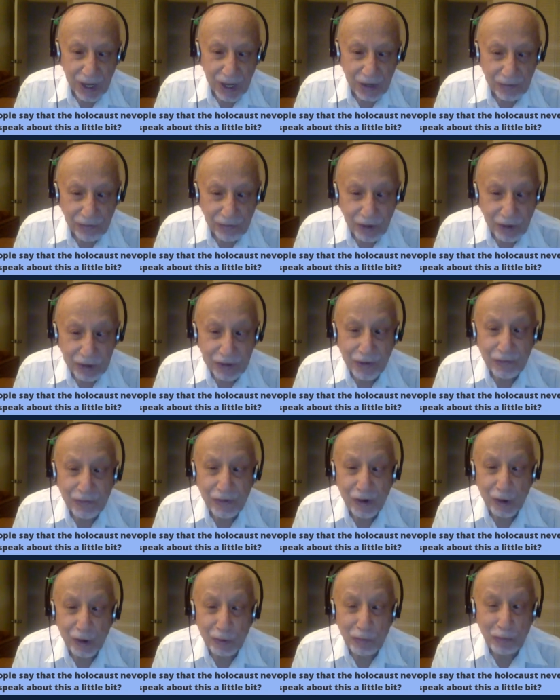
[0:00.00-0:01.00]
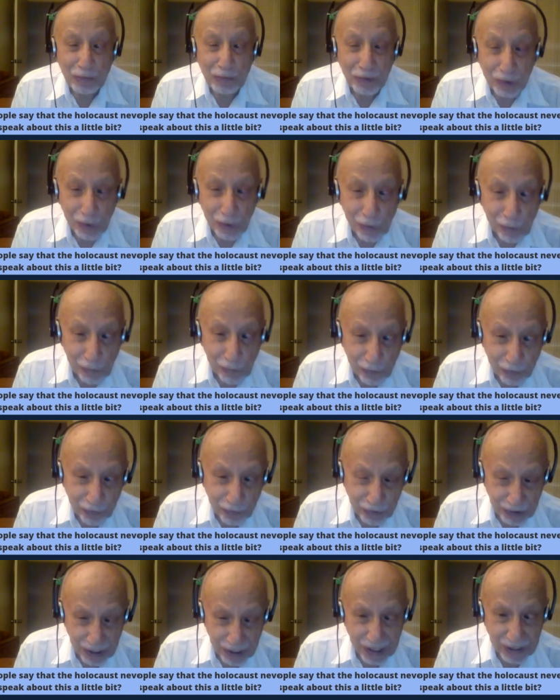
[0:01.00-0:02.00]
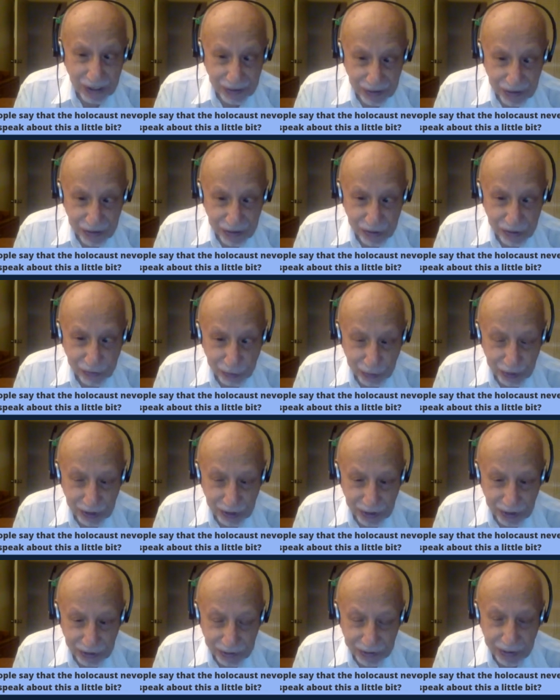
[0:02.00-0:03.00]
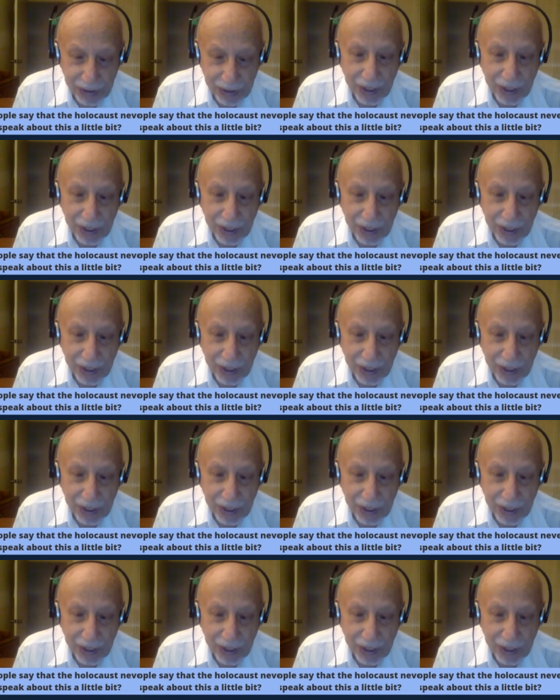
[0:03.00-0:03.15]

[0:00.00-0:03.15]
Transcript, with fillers: and whatever proof there is for it,